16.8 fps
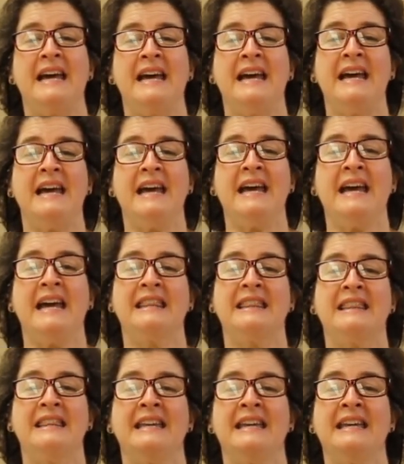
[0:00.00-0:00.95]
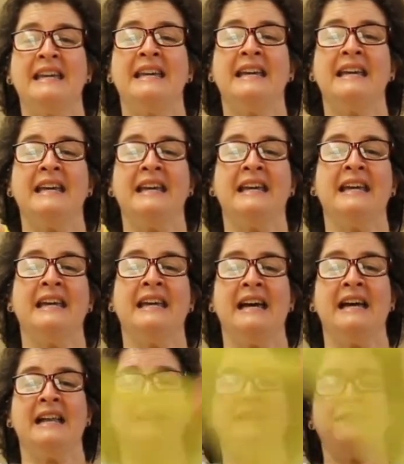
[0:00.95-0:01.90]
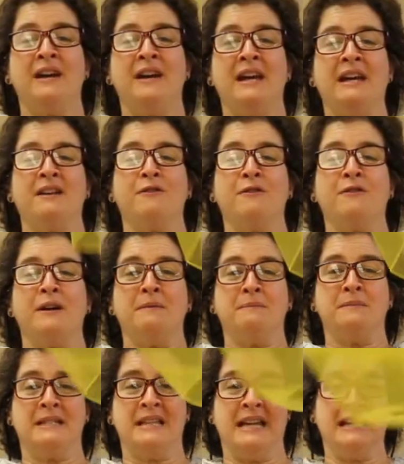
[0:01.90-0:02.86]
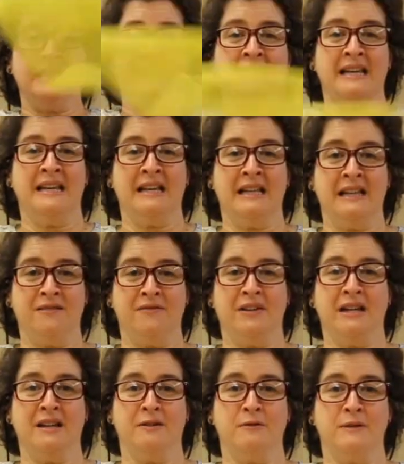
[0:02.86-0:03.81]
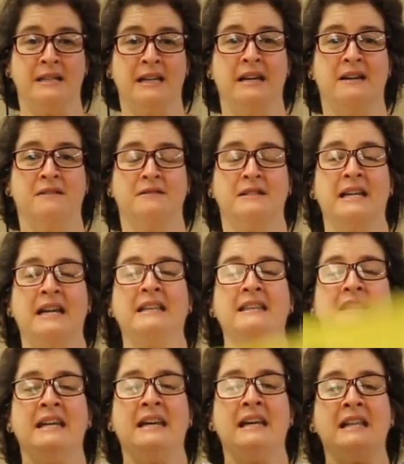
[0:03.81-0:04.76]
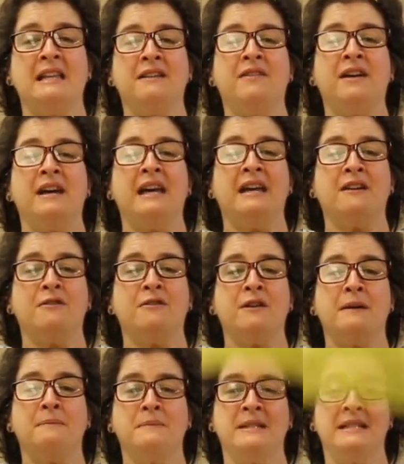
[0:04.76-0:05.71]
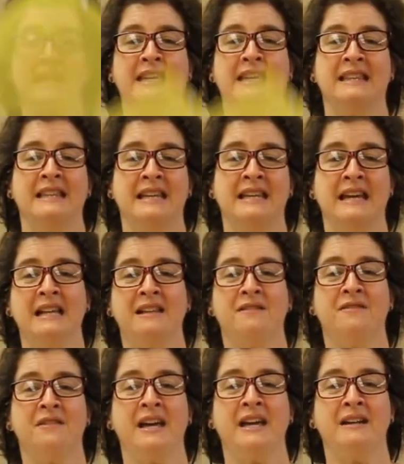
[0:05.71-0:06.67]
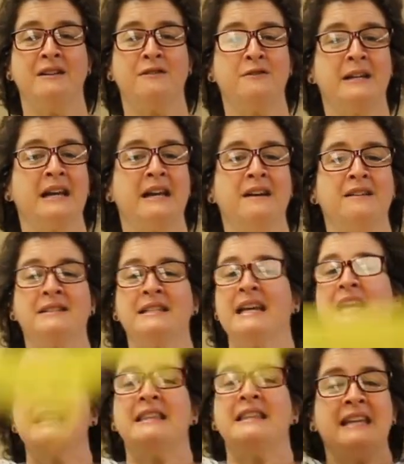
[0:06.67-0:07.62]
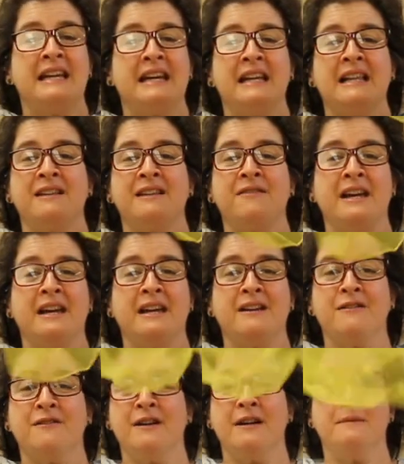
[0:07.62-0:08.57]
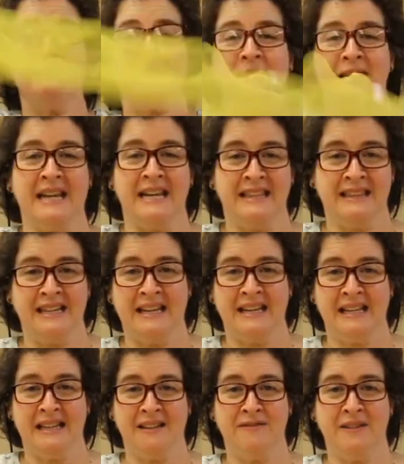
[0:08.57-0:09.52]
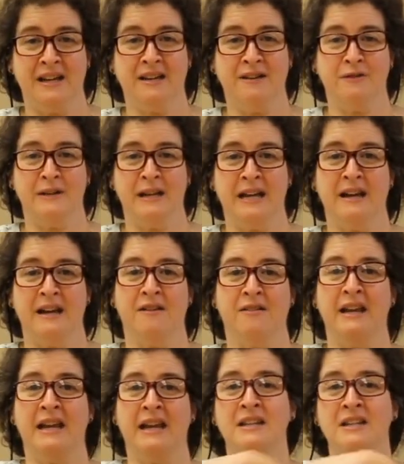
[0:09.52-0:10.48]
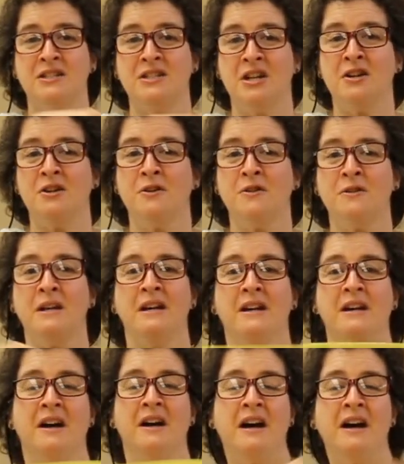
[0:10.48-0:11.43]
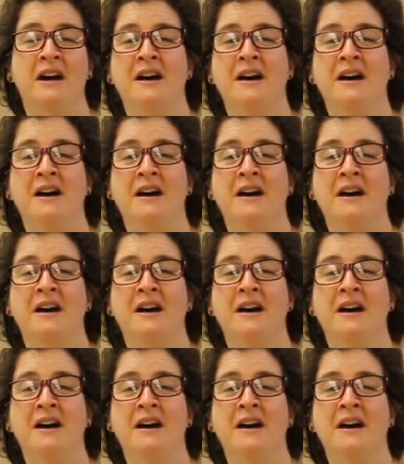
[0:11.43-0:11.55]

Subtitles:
Take the elevator up, take the elevator down, take the elevator up, take the elevator down, take the elevator up, take the elevator down, and you turn